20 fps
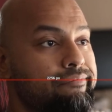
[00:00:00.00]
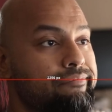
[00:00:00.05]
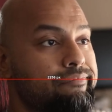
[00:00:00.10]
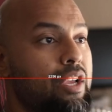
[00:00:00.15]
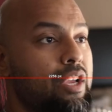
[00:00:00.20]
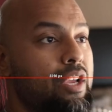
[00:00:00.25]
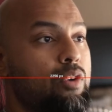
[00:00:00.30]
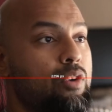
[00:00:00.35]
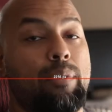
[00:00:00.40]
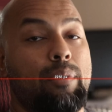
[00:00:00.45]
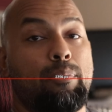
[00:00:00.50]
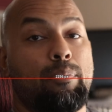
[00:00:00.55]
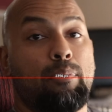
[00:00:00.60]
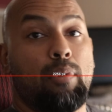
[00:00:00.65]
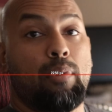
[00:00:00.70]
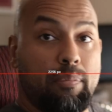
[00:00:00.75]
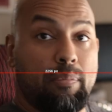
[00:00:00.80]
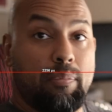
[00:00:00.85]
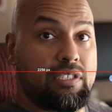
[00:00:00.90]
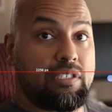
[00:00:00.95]

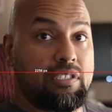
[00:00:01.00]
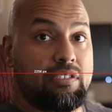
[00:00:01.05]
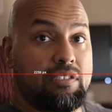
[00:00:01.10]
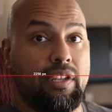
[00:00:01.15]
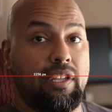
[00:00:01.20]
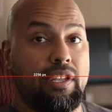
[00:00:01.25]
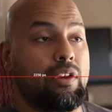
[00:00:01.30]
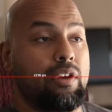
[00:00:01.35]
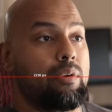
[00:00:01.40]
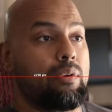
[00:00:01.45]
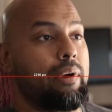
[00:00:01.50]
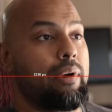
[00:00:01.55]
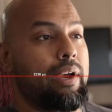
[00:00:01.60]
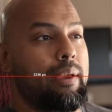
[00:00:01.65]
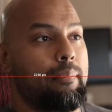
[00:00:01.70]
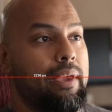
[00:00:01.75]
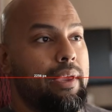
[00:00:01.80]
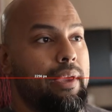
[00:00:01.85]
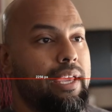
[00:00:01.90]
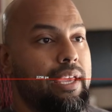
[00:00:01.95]
repurpose this video by
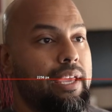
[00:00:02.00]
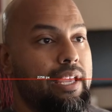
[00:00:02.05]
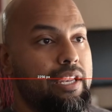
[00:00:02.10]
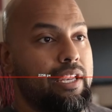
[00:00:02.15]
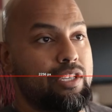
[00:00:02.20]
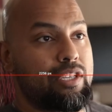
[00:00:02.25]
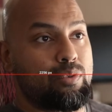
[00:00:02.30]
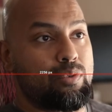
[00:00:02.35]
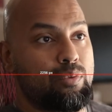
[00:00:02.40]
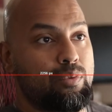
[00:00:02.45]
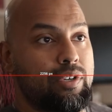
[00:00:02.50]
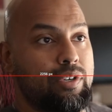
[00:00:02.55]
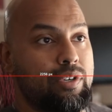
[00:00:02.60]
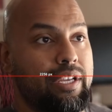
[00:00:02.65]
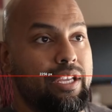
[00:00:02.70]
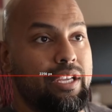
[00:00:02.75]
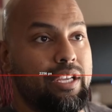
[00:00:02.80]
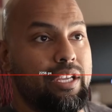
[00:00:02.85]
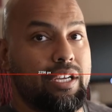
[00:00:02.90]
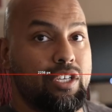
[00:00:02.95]
making it into
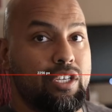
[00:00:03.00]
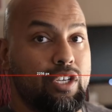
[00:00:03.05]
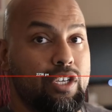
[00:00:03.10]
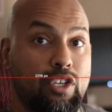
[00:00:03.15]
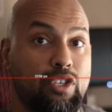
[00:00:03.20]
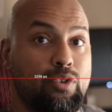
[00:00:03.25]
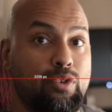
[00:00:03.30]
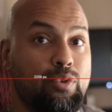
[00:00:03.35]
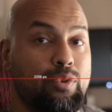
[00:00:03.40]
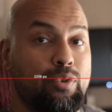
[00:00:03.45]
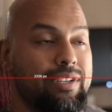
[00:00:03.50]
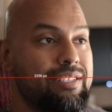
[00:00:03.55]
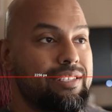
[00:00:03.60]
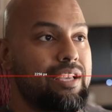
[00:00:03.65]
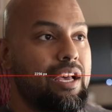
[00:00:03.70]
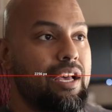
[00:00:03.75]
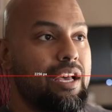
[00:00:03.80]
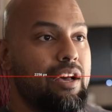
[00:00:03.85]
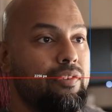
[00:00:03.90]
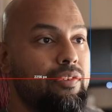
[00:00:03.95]
a, a short
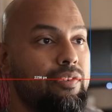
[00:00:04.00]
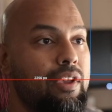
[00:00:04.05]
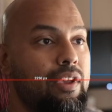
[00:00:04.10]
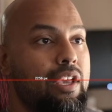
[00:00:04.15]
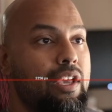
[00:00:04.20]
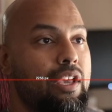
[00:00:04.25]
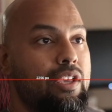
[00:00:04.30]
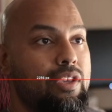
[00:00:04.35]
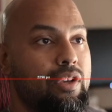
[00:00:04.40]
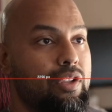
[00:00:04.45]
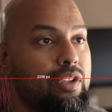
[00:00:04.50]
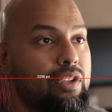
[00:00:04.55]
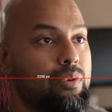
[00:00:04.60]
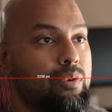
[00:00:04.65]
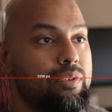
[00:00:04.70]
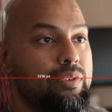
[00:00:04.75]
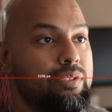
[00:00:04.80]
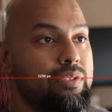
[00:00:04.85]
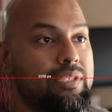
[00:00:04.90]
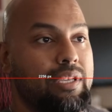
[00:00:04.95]
itself, you can
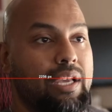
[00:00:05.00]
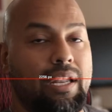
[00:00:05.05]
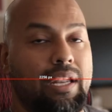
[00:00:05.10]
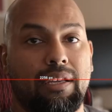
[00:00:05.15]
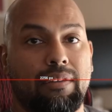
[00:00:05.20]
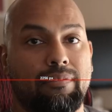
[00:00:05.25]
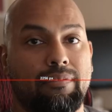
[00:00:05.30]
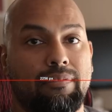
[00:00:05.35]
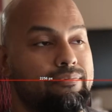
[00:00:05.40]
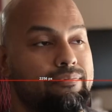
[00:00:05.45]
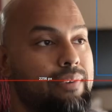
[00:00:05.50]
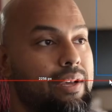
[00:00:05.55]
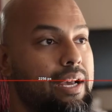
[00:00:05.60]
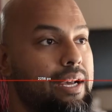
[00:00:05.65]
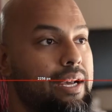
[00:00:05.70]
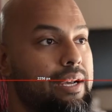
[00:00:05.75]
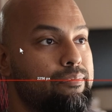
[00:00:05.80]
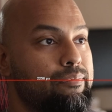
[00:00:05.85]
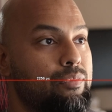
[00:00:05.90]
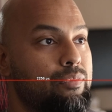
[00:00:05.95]
always kind of
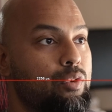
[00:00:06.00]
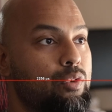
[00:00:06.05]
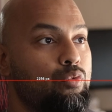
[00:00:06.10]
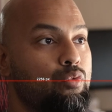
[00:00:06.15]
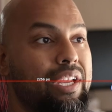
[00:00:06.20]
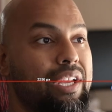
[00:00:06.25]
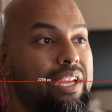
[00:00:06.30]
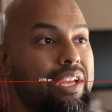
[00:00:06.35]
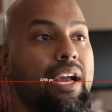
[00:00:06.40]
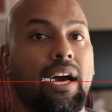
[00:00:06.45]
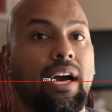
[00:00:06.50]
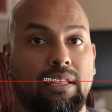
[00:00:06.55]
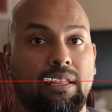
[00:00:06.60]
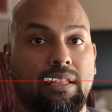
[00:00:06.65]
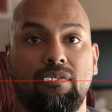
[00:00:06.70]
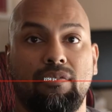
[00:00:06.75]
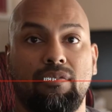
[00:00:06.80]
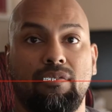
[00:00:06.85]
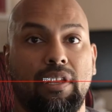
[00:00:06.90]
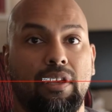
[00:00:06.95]
um, recut the
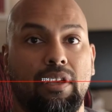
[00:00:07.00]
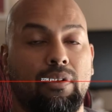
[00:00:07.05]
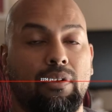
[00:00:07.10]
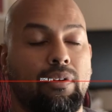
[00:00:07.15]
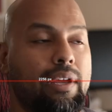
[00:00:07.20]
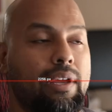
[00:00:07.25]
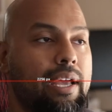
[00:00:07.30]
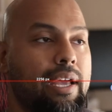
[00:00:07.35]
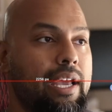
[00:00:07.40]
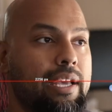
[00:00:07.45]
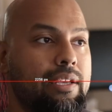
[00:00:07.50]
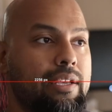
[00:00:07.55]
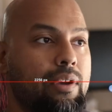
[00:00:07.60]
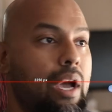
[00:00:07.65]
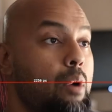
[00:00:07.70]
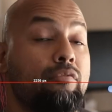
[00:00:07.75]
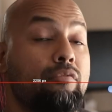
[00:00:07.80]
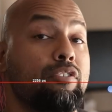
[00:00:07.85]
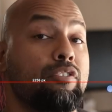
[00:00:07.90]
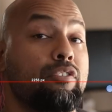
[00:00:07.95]
video how,
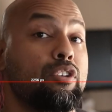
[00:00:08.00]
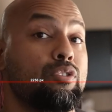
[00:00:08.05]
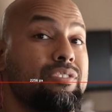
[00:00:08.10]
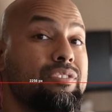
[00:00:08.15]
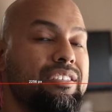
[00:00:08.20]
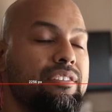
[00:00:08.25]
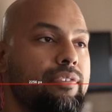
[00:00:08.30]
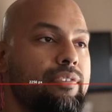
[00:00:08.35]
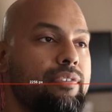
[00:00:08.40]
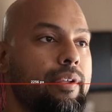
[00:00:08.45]
however you see fit.